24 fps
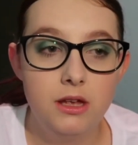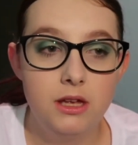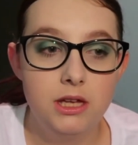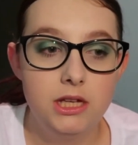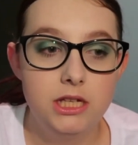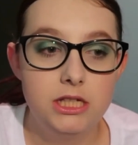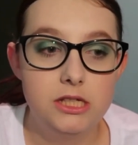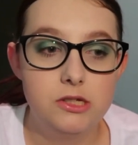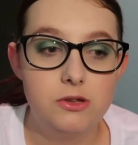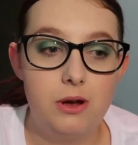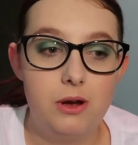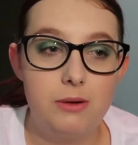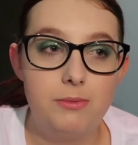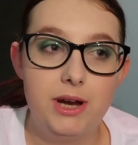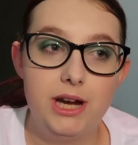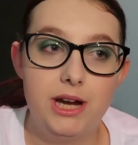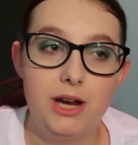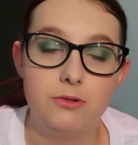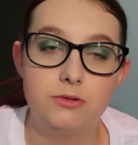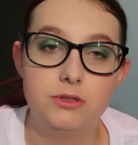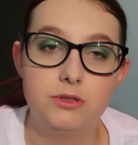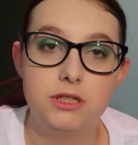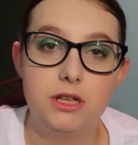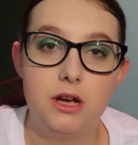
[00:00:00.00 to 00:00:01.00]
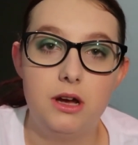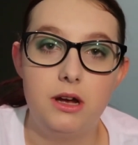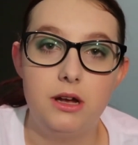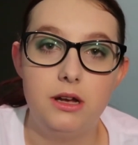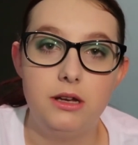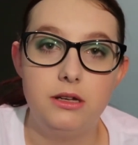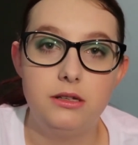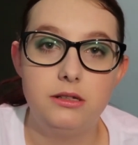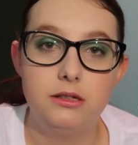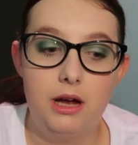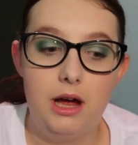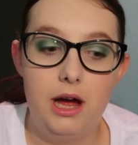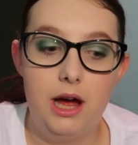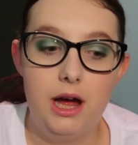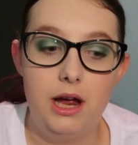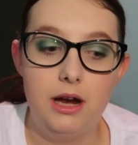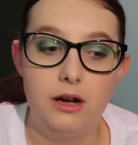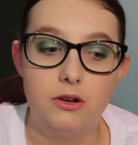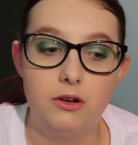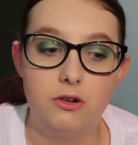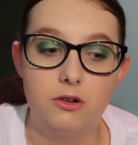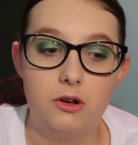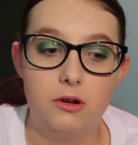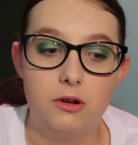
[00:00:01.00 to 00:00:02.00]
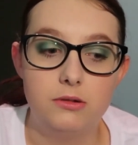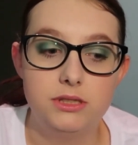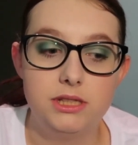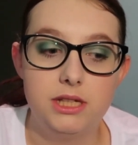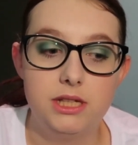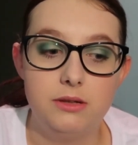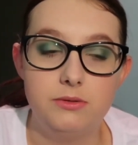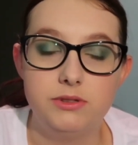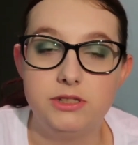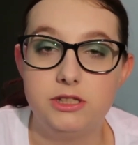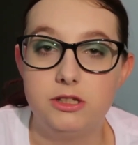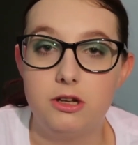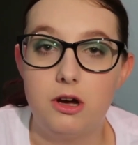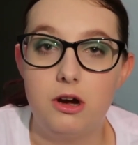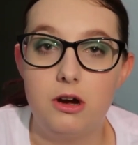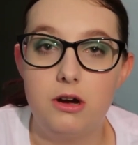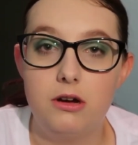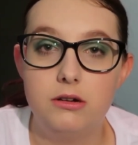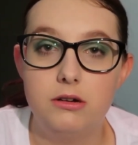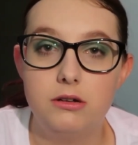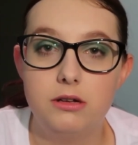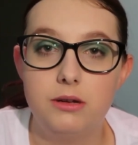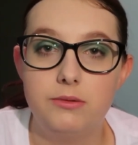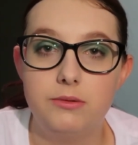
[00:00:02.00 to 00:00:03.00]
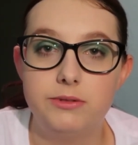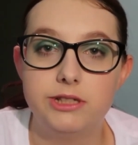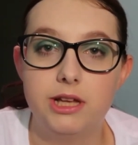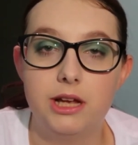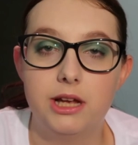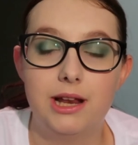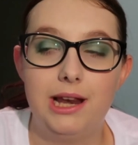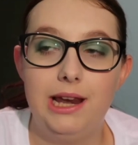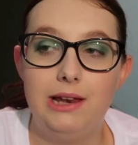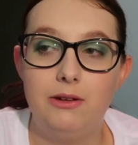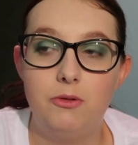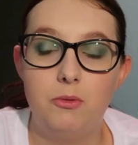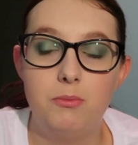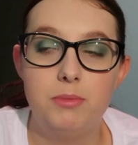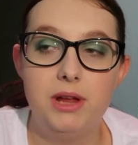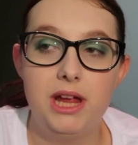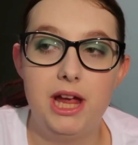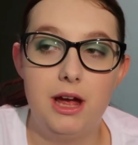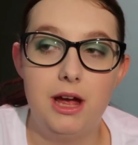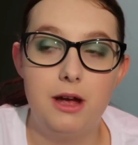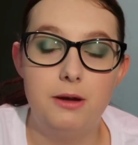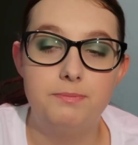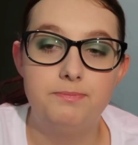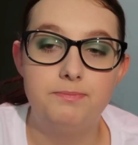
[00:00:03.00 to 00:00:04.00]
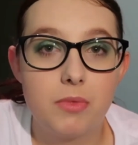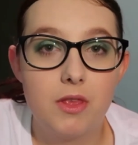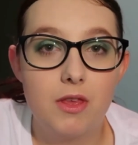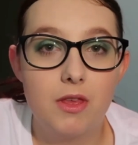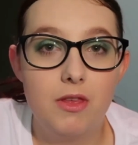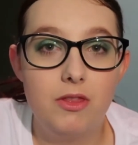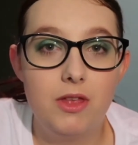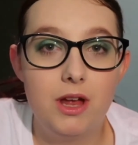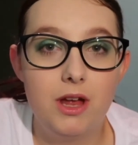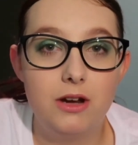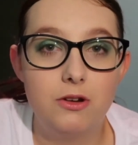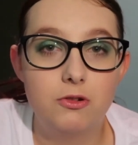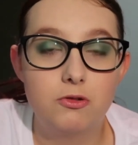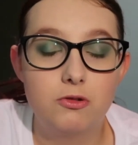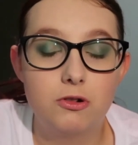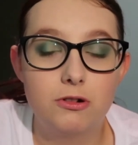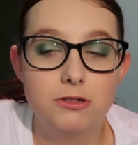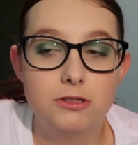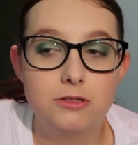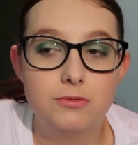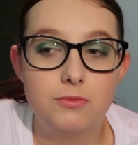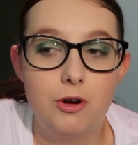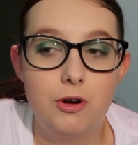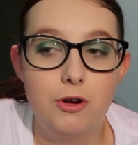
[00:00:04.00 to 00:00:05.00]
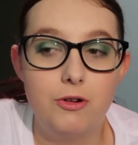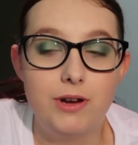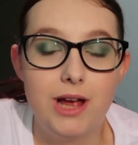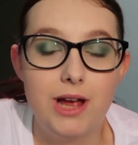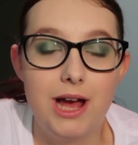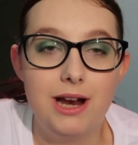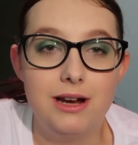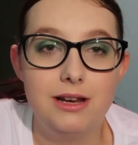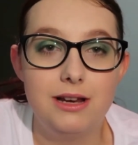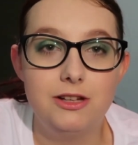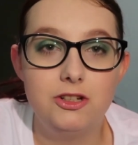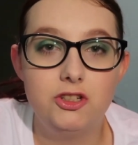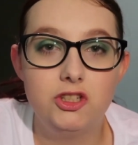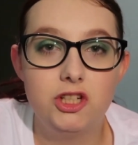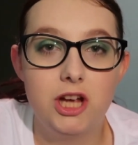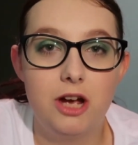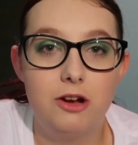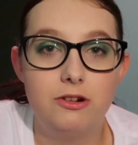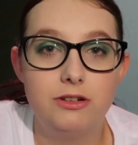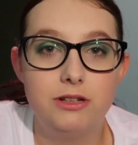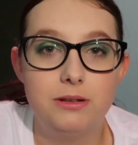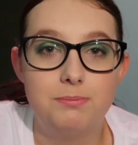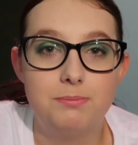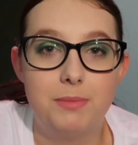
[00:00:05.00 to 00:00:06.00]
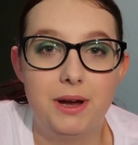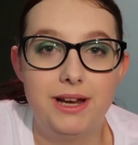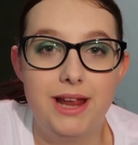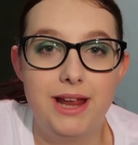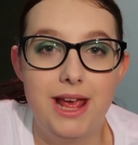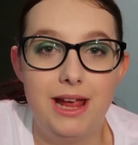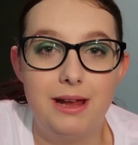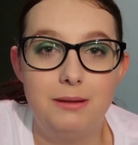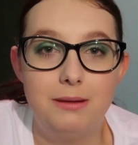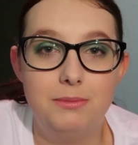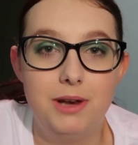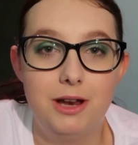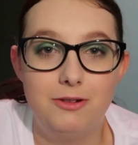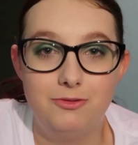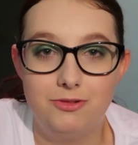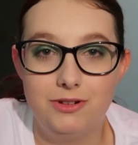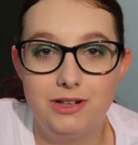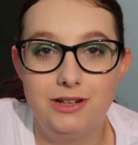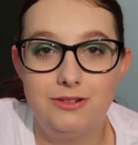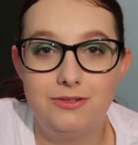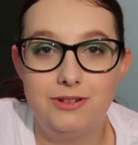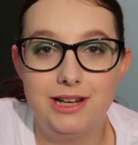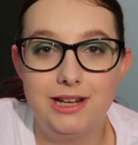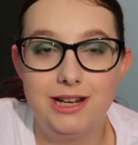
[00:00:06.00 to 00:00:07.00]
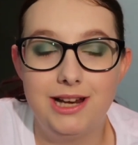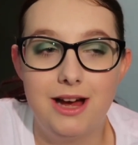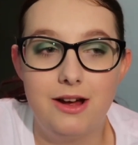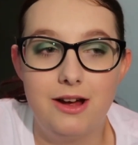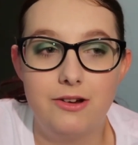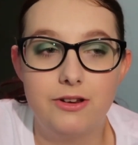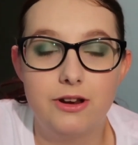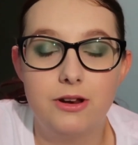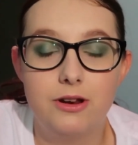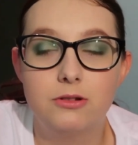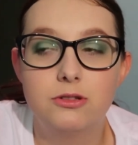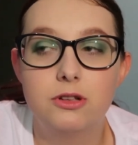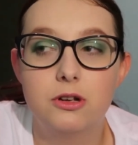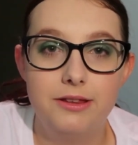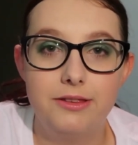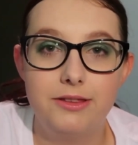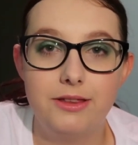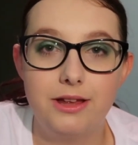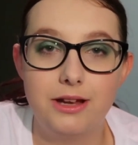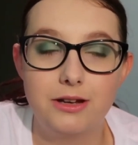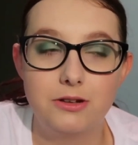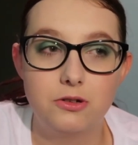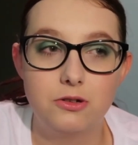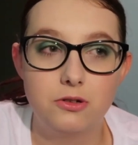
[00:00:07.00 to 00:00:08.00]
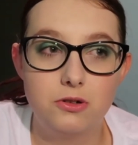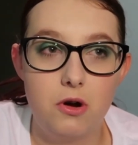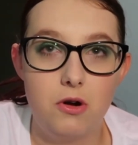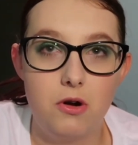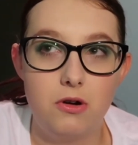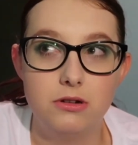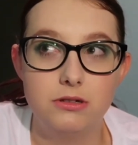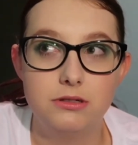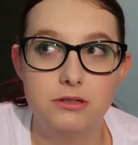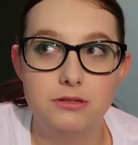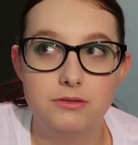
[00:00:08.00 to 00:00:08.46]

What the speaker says: so I went outside, and obviously it was dark, it was like 11 p.m. Then across the road Alice shouted my name like really loud, and I was like, thank god